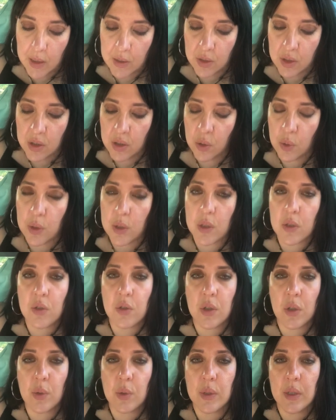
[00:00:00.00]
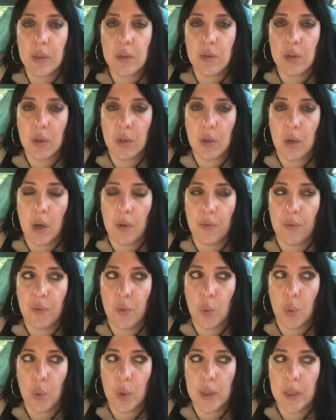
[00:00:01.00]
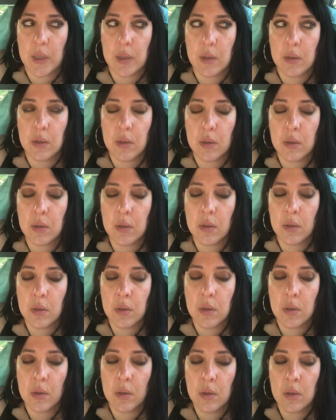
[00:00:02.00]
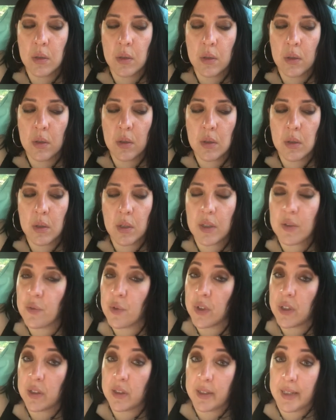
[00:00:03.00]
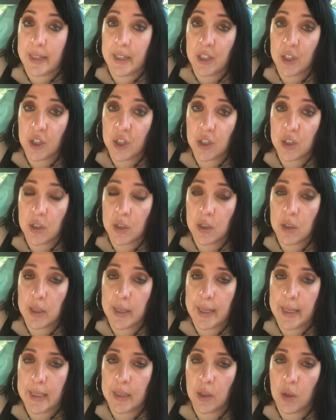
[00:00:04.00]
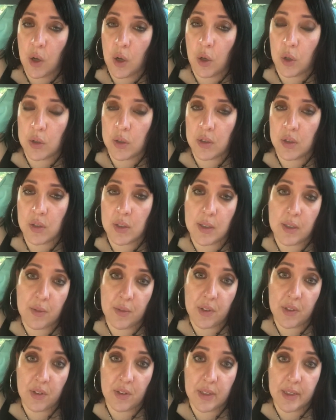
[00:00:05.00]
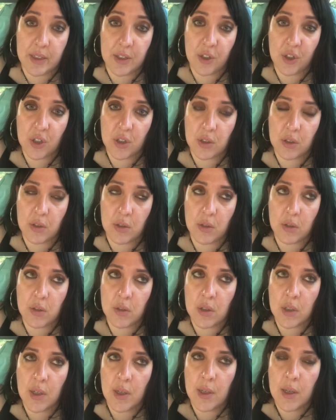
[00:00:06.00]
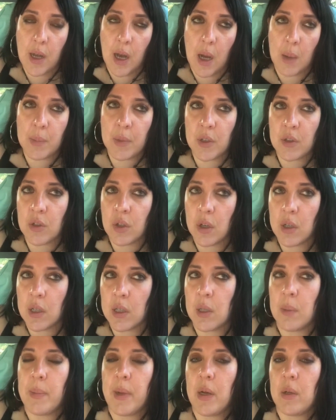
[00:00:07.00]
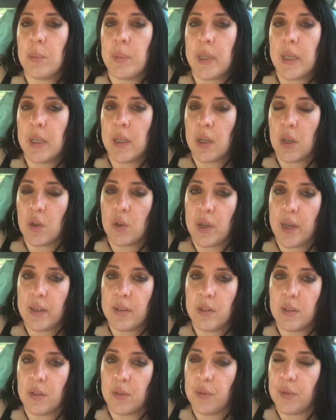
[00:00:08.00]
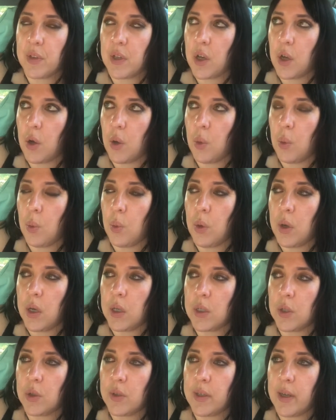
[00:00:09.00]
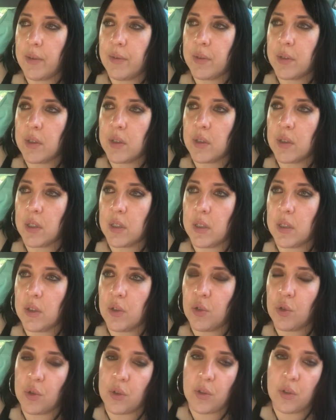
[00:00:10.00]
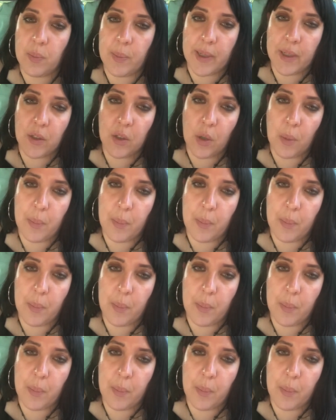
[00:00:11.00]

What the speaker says: So there is no need to avoid confrontation and honest conversations. I'm not talking about being aggressive. No, you definitely need to respect